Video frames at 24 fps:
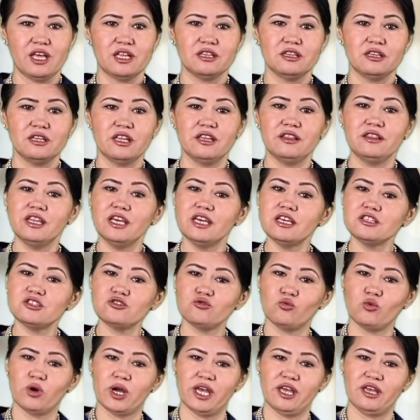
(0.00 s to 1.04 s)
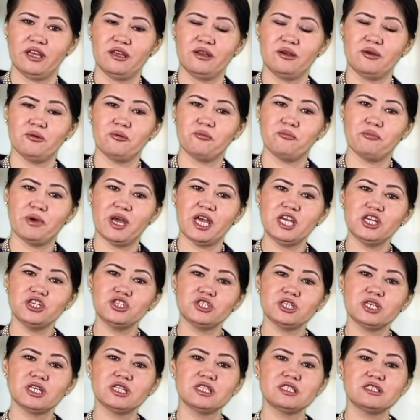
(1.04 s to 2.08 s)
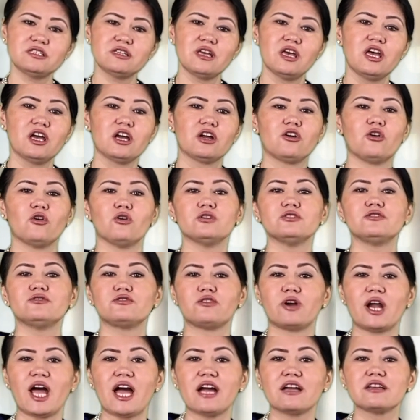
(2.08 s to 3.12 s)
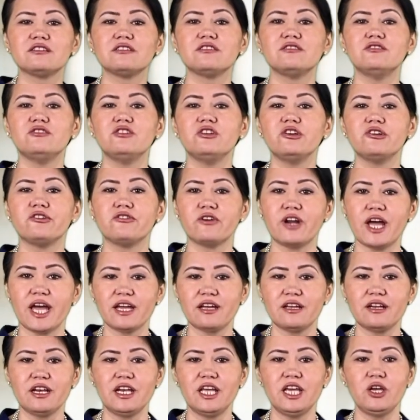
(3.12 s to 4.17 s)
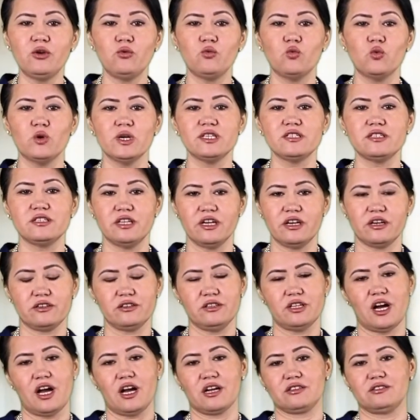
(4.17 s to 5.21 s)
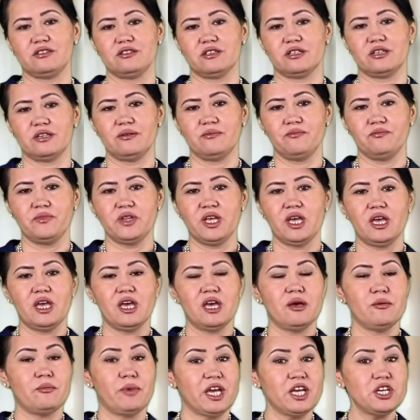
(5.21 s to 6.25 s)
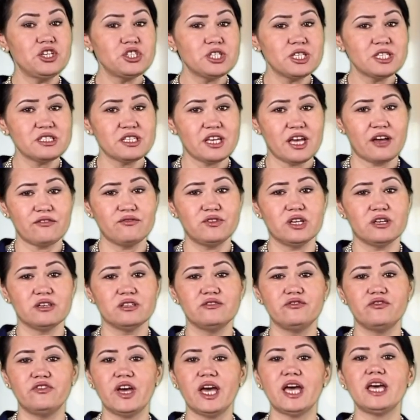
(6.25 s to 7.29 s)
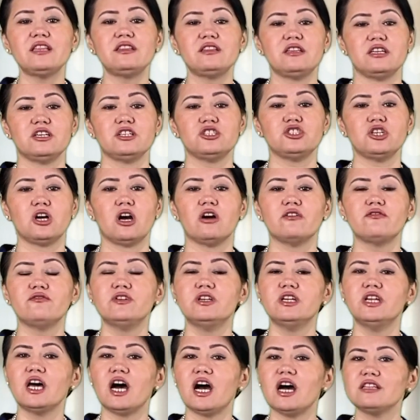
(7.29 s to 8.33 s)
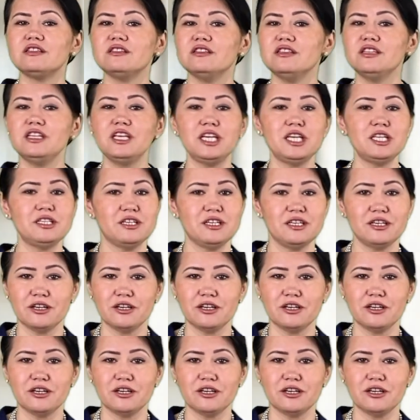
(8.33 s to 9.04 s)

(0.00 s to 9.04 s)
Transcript: In this way, patients contract directly with their doctor. Patients have the advantage of not needing